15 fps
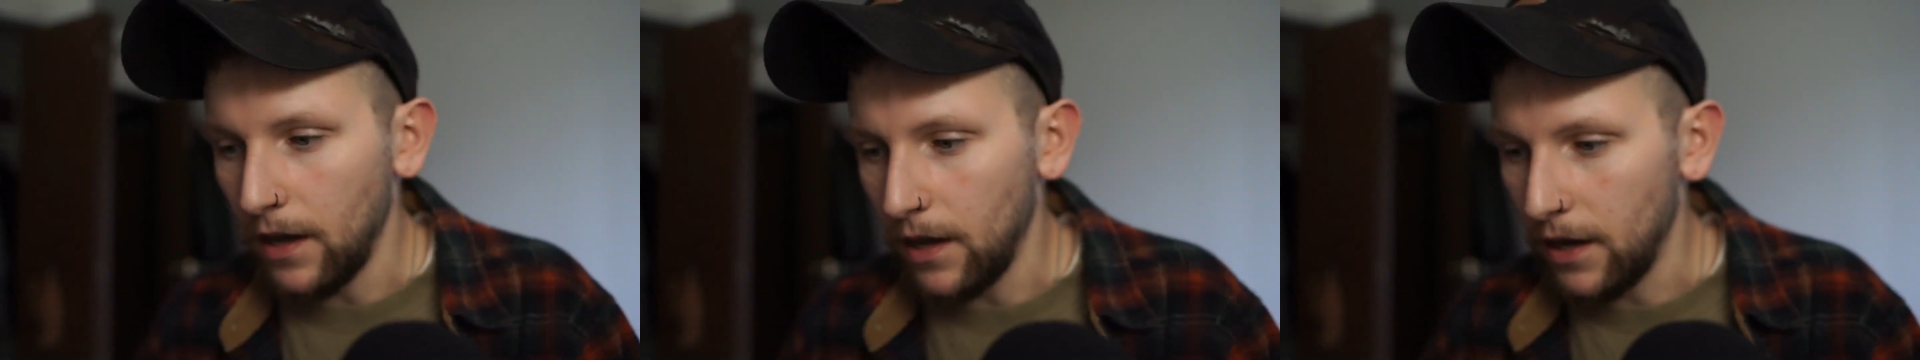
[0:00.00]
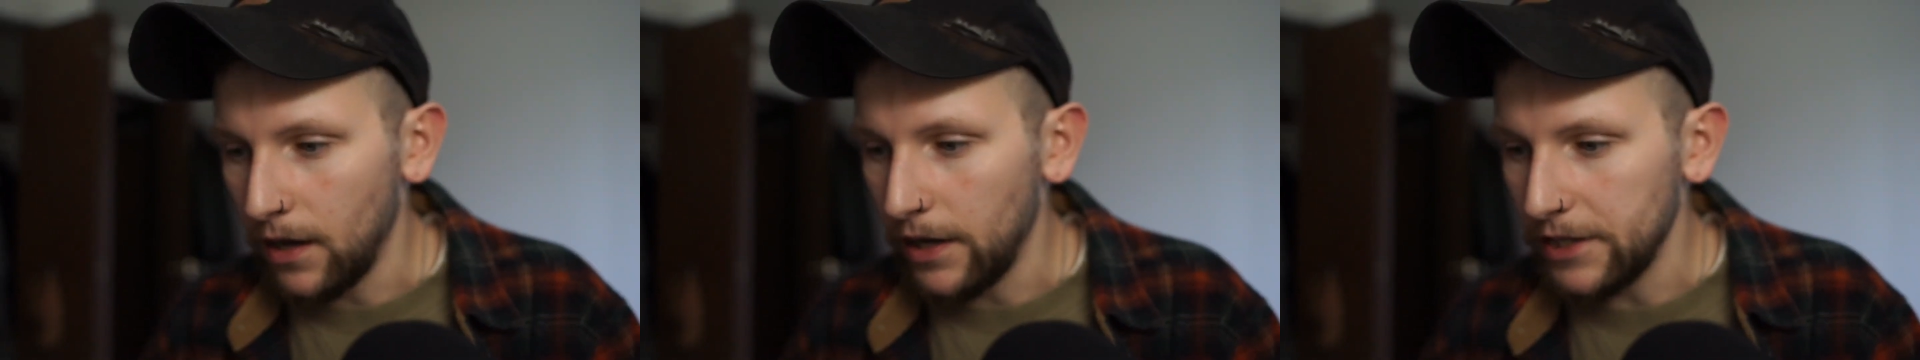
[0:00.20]

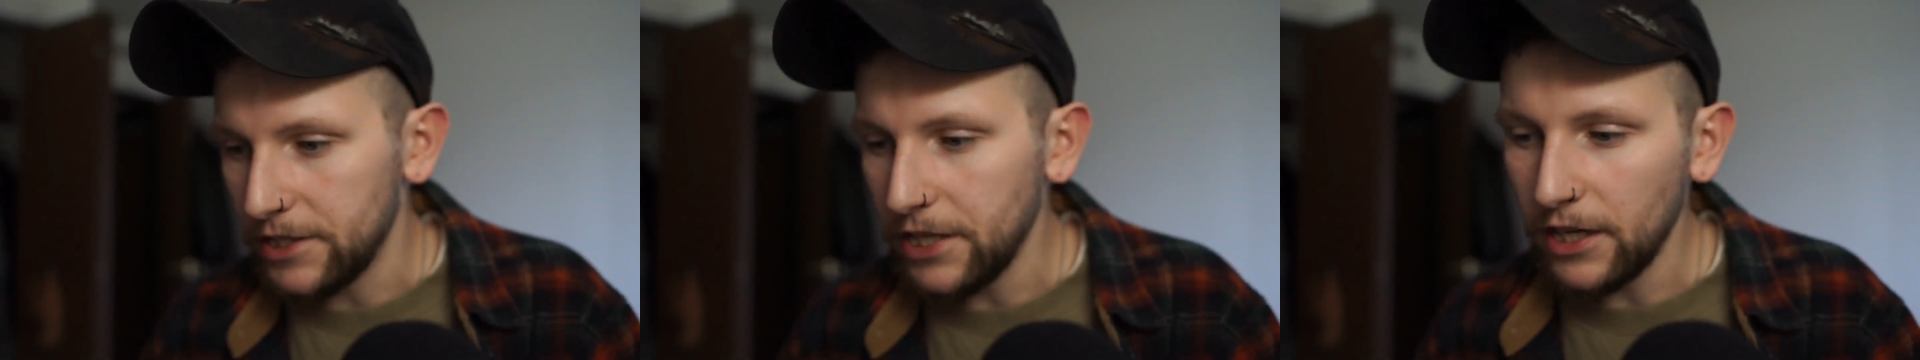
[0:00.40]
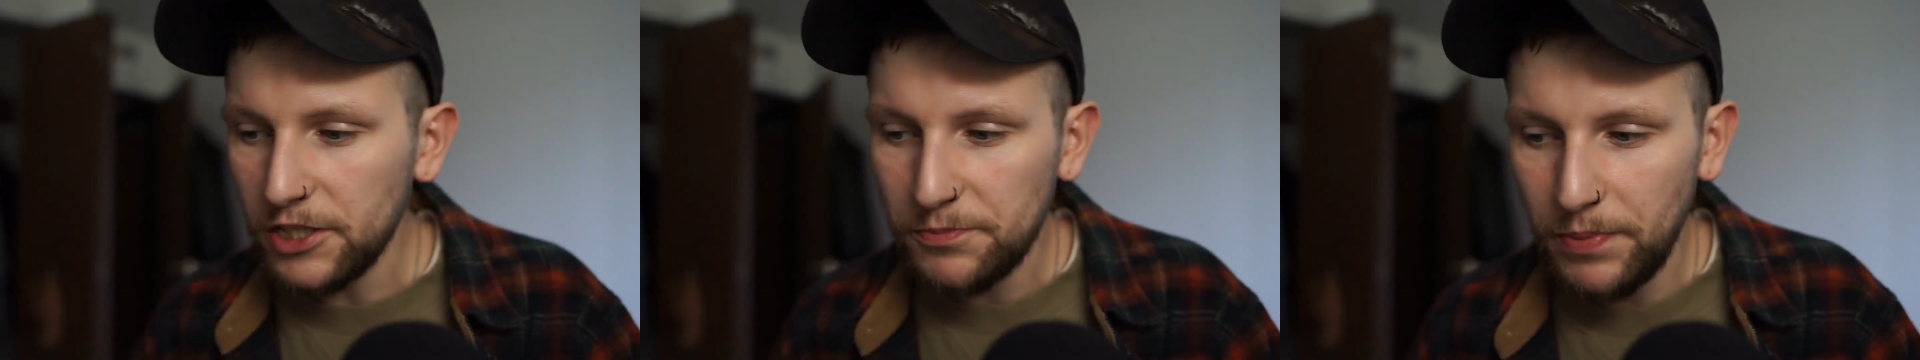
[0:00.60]

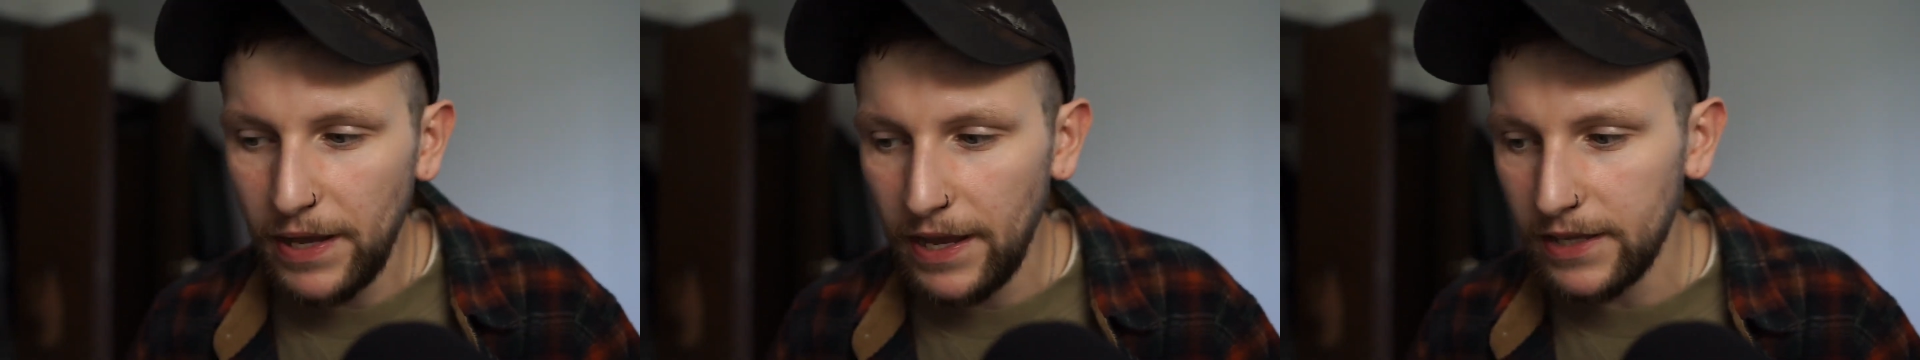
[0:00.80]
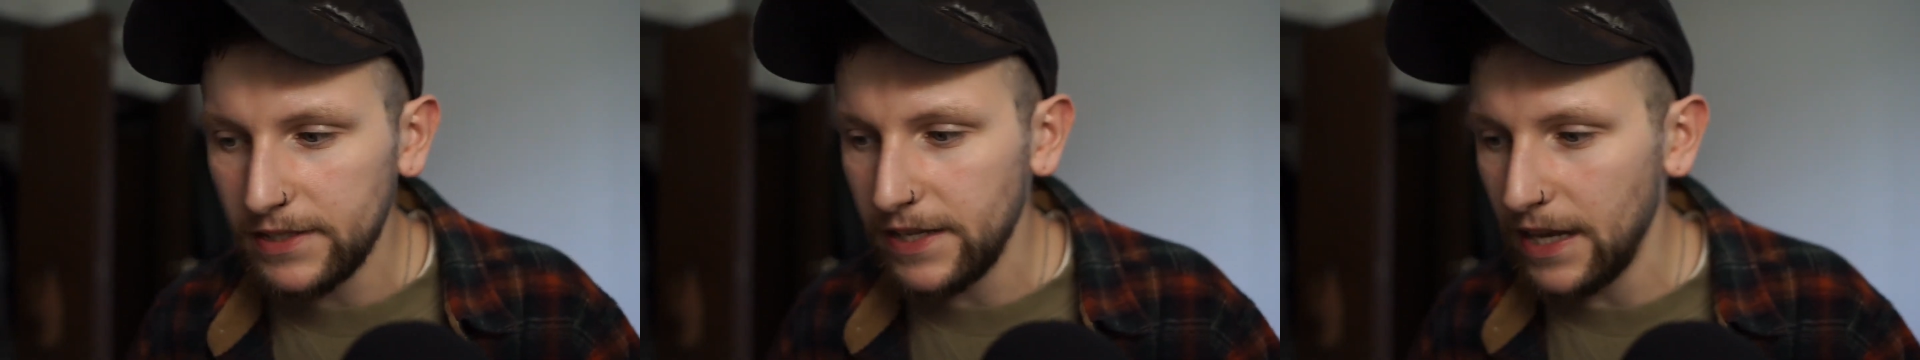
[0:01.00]

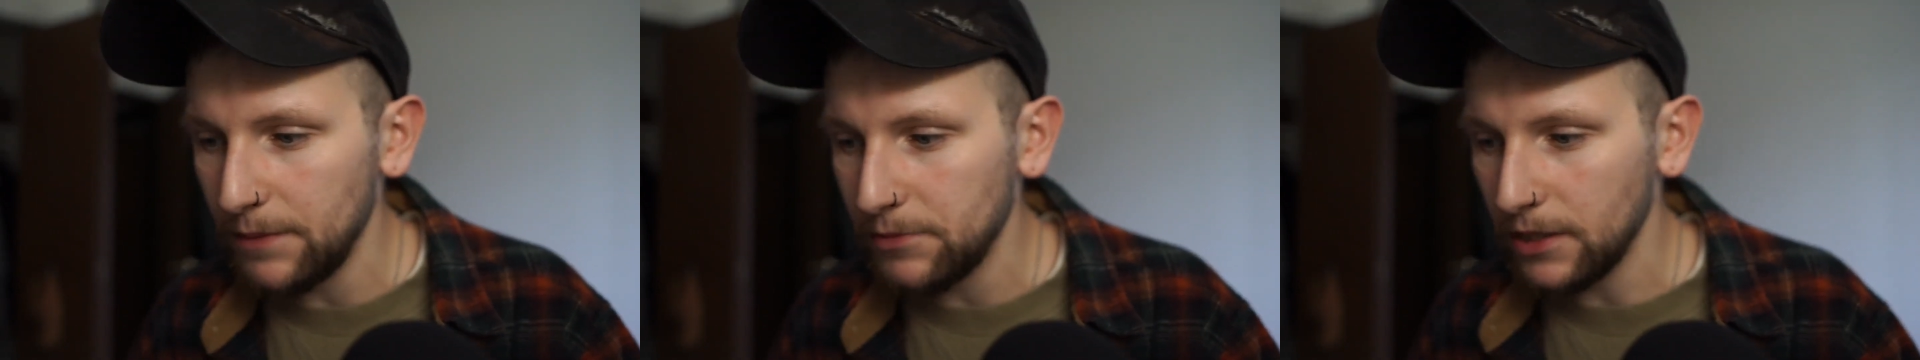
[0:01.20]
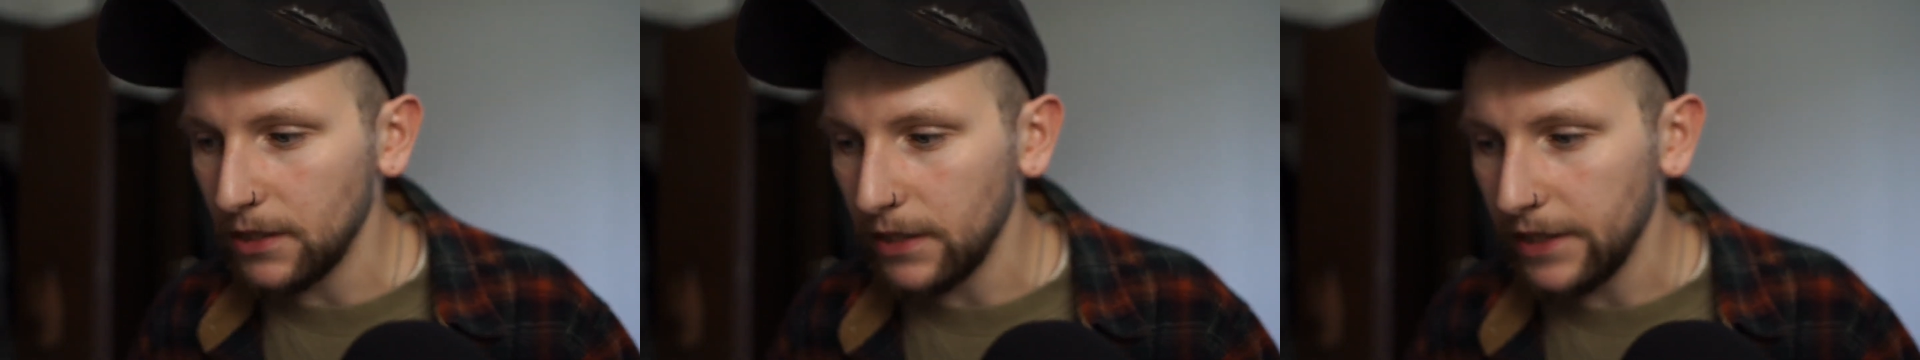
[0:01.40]
Touchpad
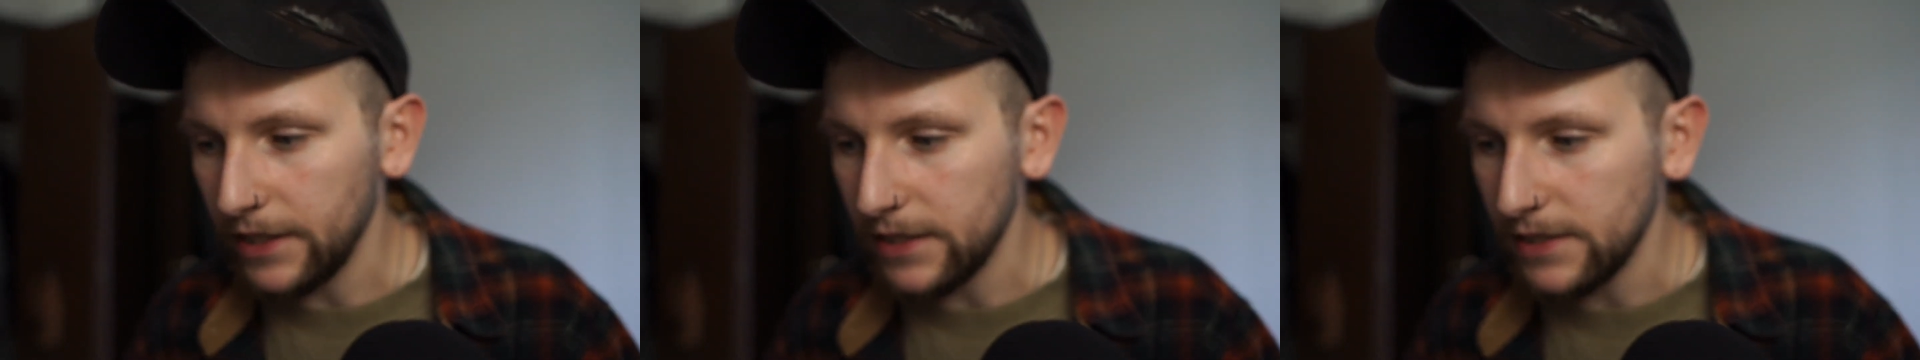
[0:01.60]
tap to click